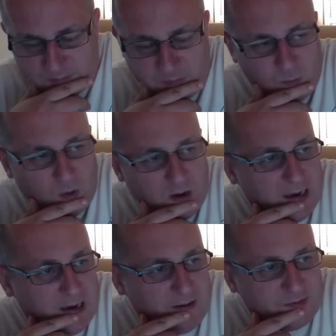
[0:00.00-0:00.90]
been
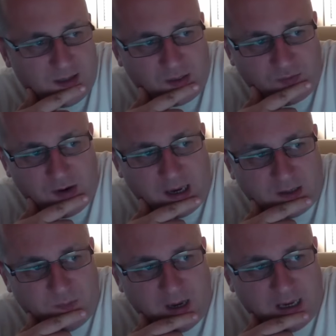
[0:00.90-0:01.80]
where I've seen three
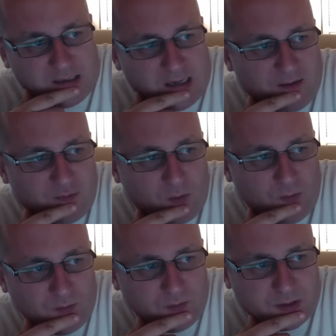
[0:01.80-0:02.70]
expats have
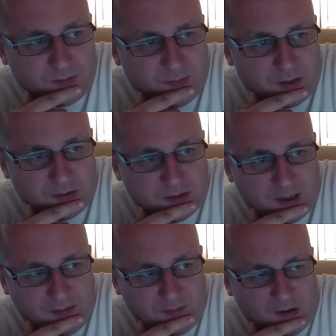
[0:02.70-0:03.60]
problems because
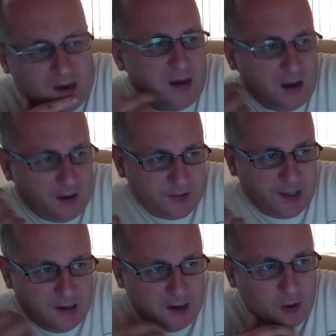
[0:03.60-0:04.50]
they've
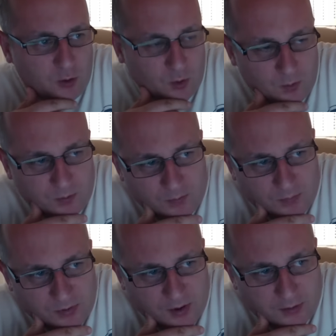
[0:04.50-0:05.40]
upset local
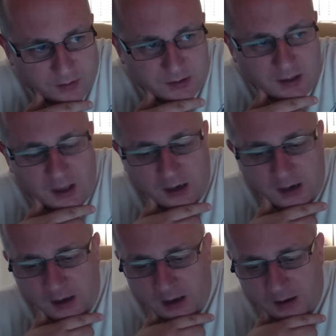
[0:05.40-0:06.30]
thugs that
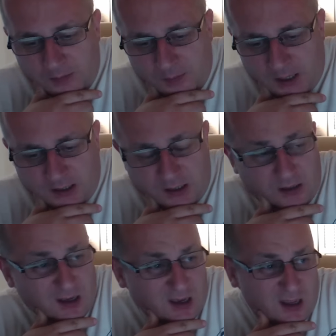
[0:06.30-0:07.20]
um,
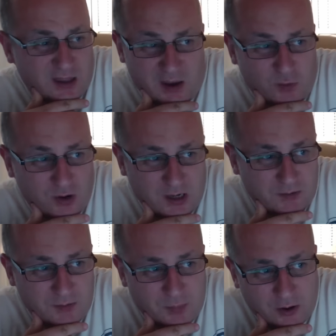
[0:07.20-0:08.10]
basically they were not
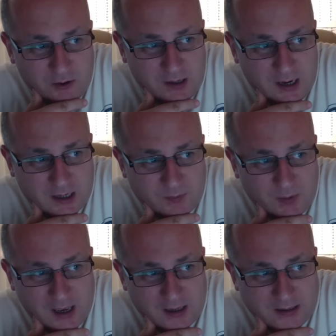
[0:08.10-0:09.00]
even bothering the
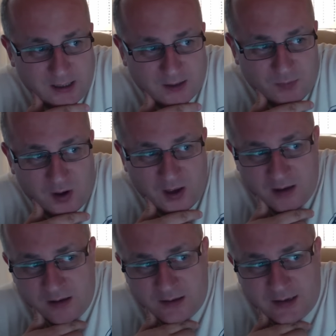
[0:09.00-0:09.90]
expat. It's the
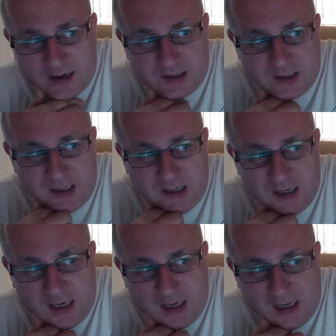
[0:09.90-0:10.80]
expat that's
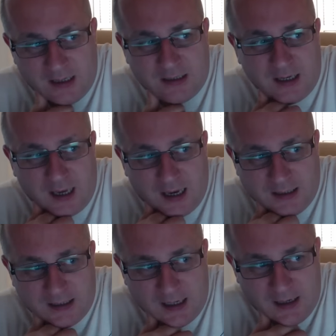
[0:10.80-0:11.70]
actually
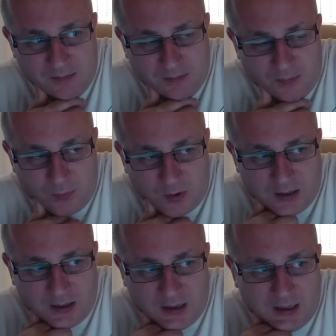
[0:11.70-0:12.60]
instigated it
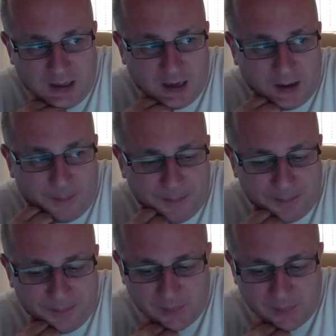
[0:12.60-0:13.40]
with the um,